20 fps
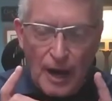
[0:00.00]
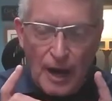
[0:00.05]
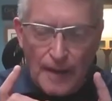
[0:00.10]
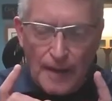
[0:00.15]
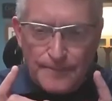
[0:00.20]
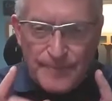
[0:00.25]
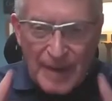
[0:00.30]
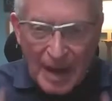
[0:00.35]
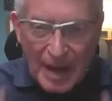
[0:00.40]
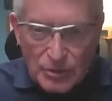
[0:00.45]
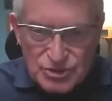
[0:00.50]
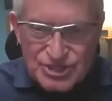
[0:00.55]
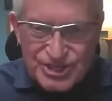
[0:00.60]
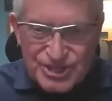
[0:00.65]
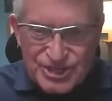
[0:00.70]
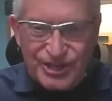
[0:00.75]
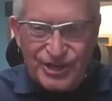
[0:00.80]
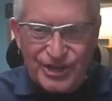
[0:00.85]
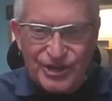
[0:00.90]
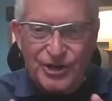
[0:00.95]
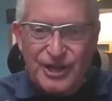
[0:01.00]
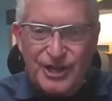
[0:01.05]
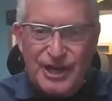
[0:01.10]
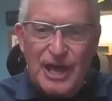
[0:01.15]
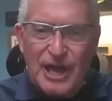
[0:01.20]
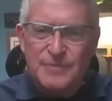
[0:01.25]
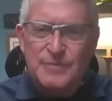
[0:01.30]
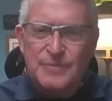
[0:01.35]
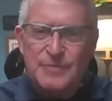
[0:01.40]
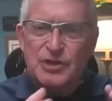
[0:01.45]
about to hear
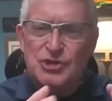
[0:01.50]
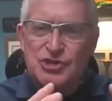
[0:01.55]
can be